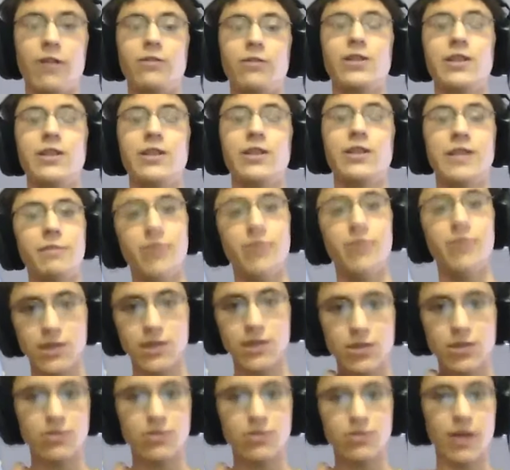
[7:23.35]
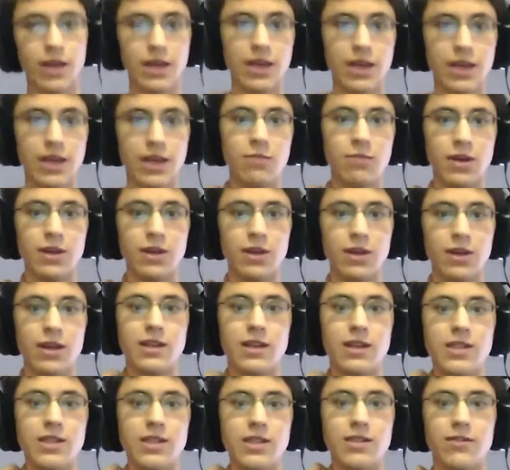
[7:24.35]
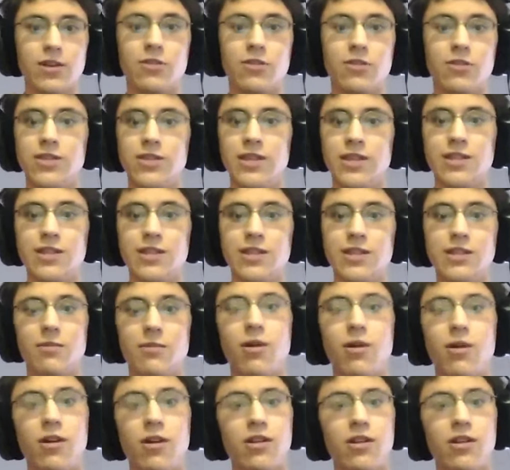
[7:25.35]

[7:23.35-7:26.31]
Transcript: to demonstrate the abilities of a new system all